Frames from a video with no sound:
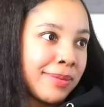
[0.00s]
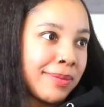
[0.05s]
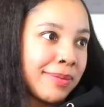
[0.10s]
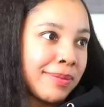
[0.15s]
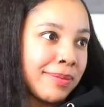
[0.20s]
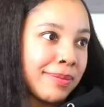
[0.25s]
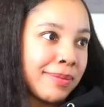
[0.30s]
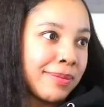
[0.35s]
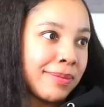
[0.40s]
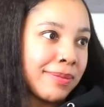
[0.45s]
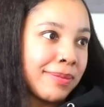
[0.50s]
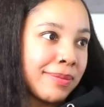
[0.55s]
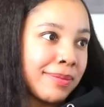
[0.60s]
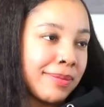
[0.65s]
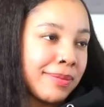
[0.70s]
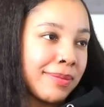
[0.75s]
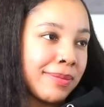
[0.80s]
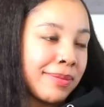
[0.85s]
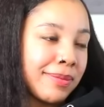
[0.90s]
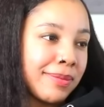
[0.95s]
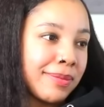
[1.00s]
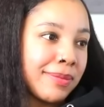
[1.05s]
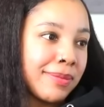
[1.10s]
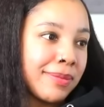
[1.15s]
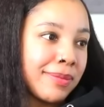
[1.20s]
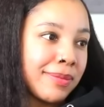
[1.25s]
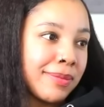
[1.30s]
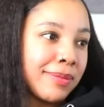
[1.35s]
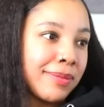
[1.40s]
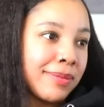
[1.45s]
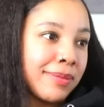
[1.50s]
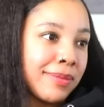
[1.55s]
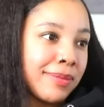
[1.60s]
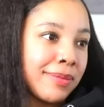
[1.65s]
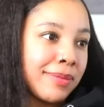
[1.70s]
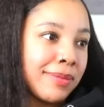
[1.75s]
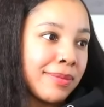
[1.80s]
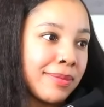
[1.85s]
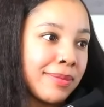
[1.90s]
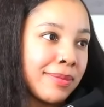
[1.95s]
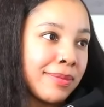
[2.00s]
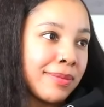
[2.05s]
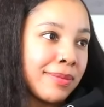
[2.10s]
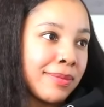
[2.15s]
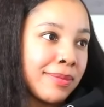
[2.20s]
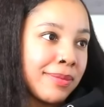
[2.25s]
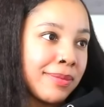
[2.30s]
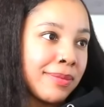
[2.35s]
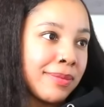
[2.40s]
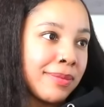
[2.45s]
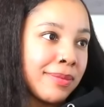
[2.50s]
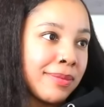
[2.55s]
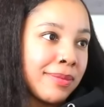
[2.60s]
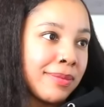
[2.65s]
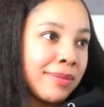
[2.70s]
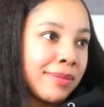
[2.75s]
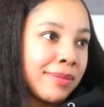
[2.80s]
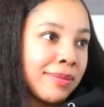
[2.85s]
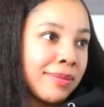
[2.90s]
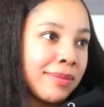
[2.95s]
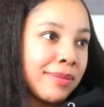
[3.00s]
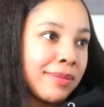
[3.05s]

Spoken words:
[no speech]